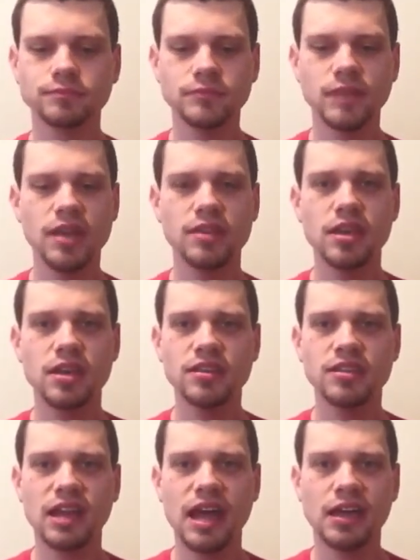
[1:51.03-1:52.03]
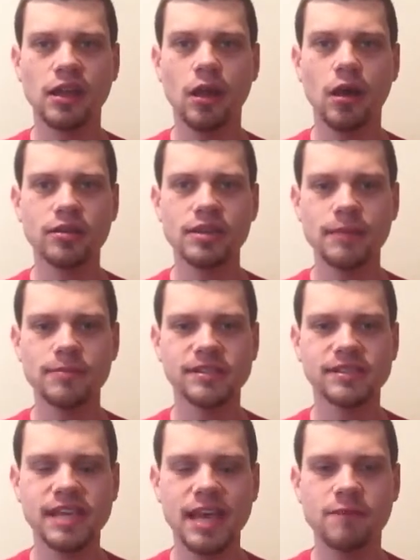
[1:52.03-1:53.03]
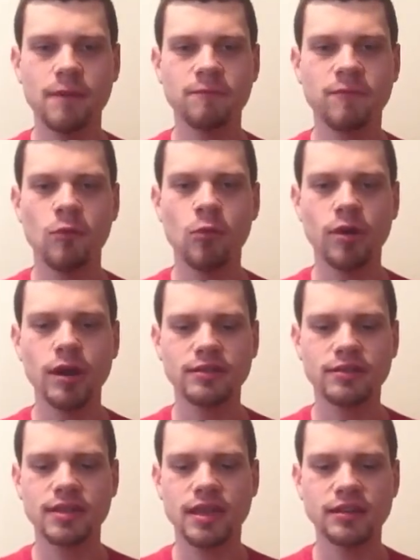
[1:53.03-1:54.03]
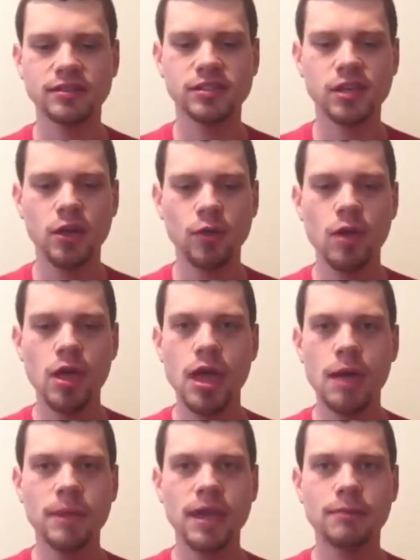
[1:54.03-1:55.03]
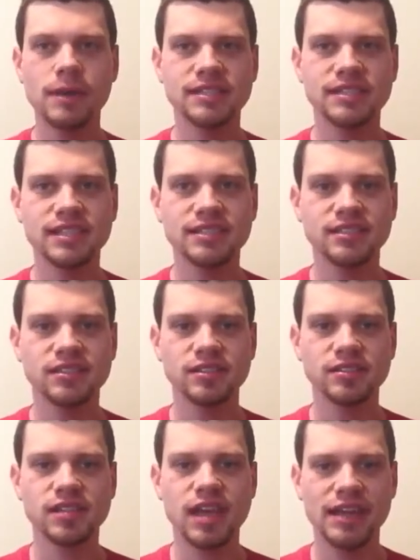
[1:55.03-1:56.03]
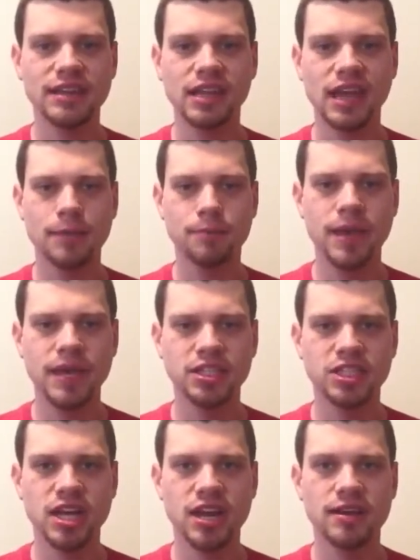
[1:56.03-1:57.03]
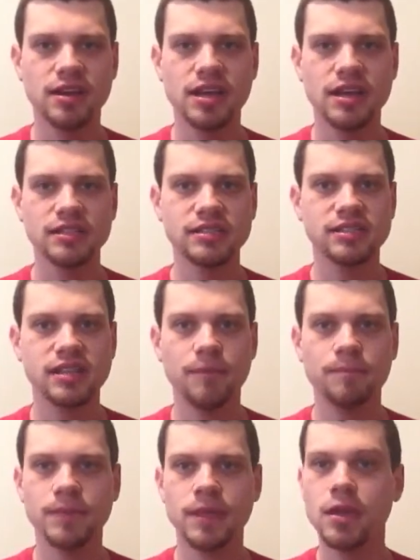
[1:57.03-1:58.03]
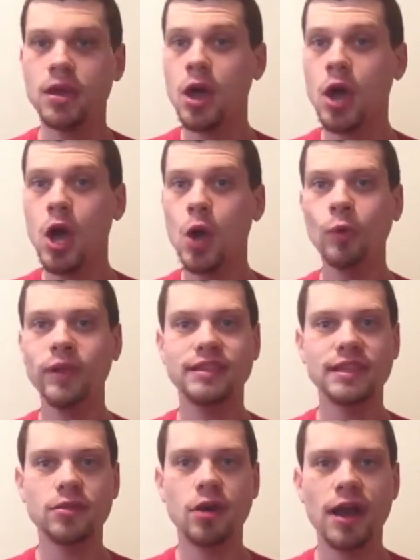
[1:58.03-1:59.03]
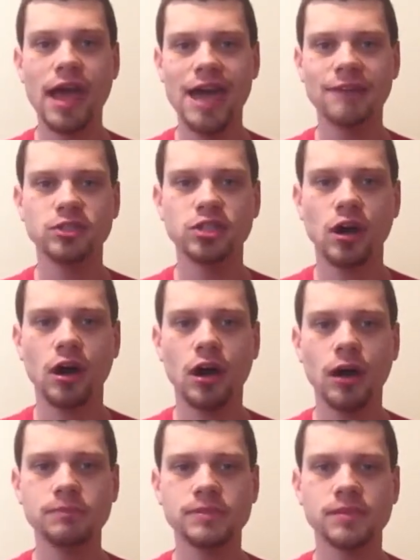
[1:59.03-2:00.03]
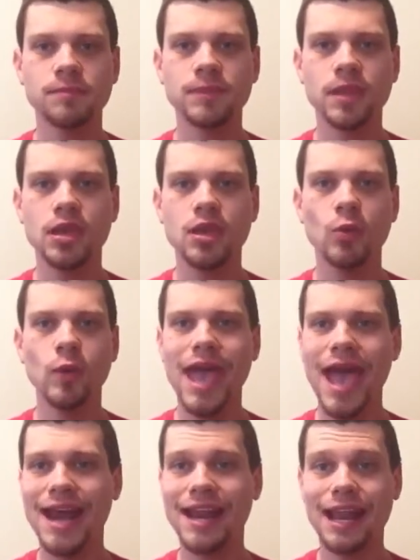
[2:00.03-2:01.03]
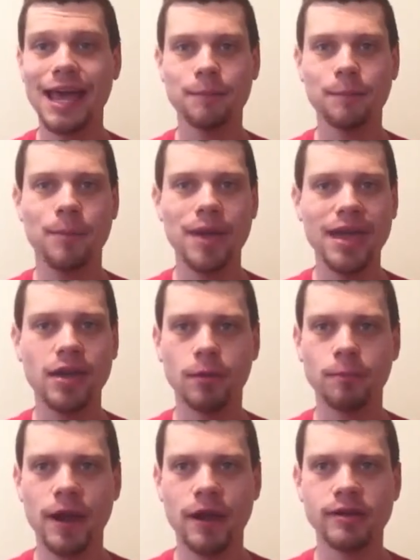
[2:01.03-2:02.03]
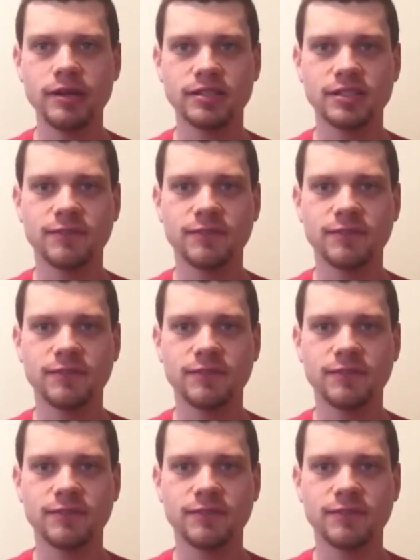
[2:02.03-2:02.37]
it took us like a long time to save up for it, and so me and my sisters had to like pitch in because we did not have jobs. We had to like beg our parents